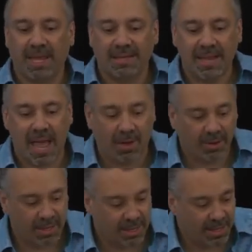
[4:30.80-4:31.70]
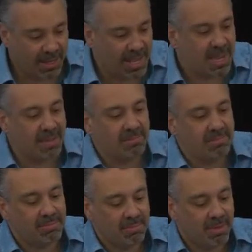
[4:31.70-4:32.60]
Now, in
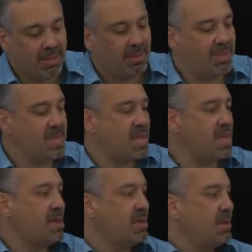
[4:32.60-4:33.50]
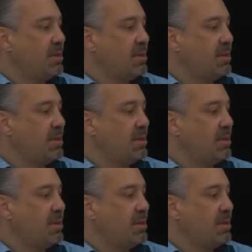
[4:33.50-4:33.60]
the